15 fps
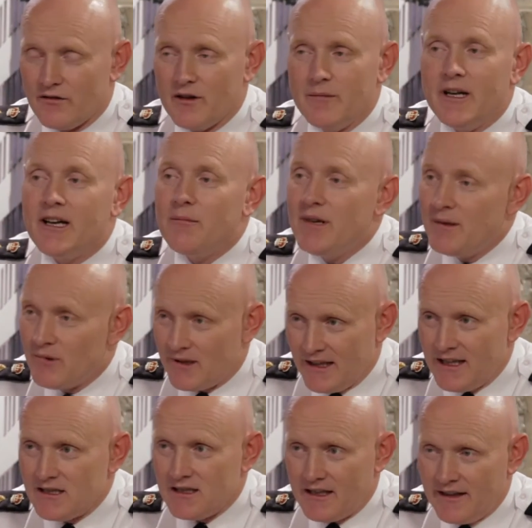over 1 million
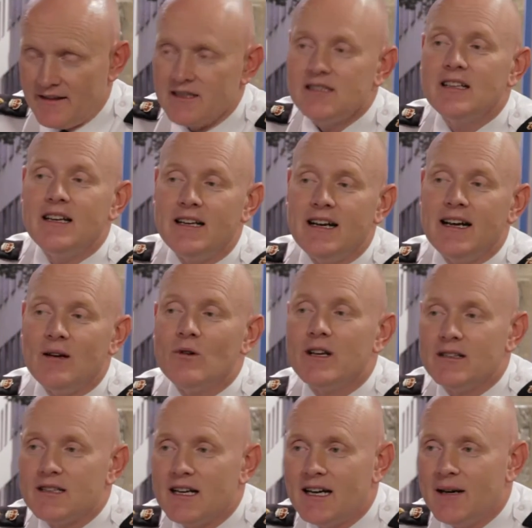people easily in the city at any
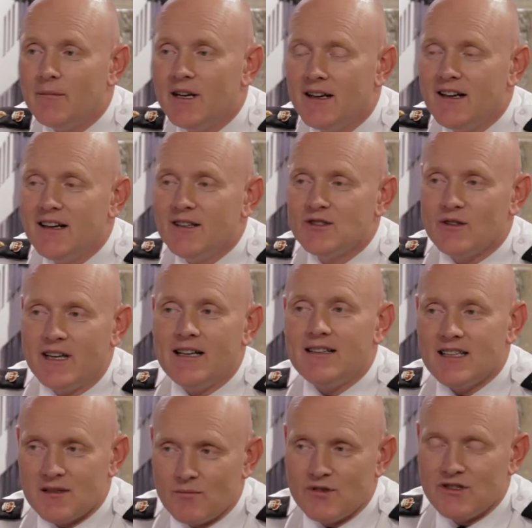one time. So
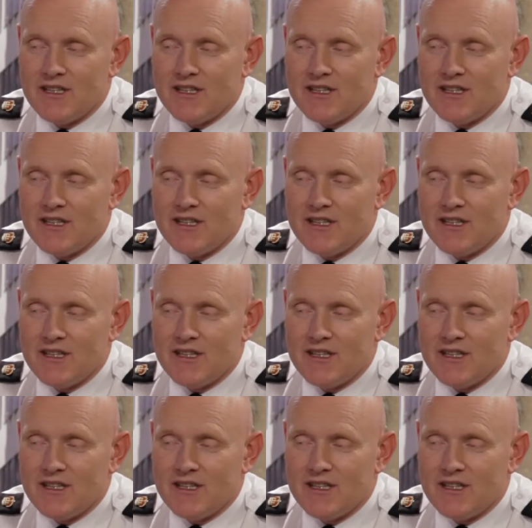that does